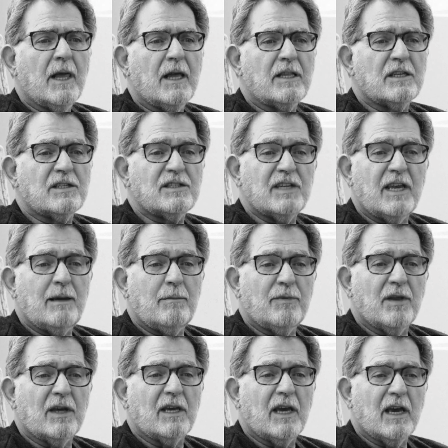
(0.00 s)
And the same
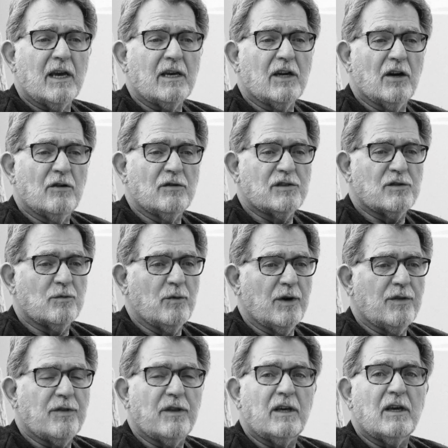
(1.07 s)
thing goes
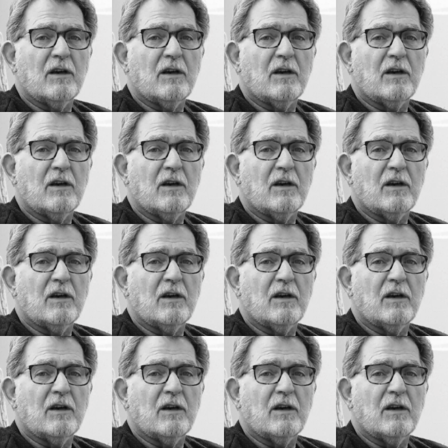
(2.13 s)
with